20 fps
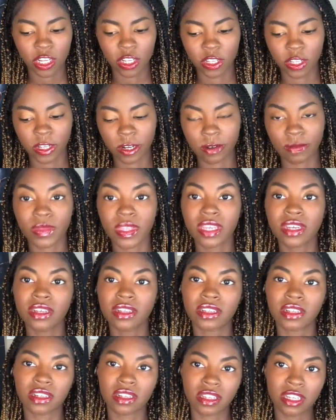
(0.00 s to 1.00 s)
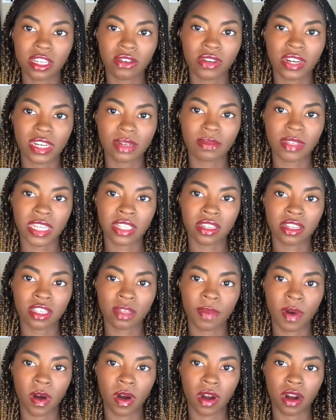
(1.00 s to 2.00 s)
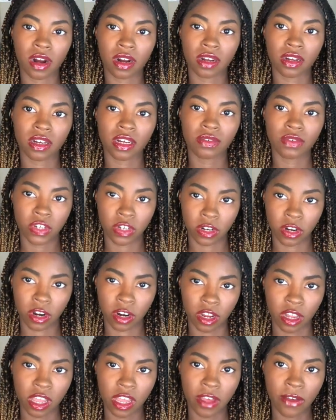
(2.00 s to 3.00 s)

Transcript: So 16 grams in this bar of sugar,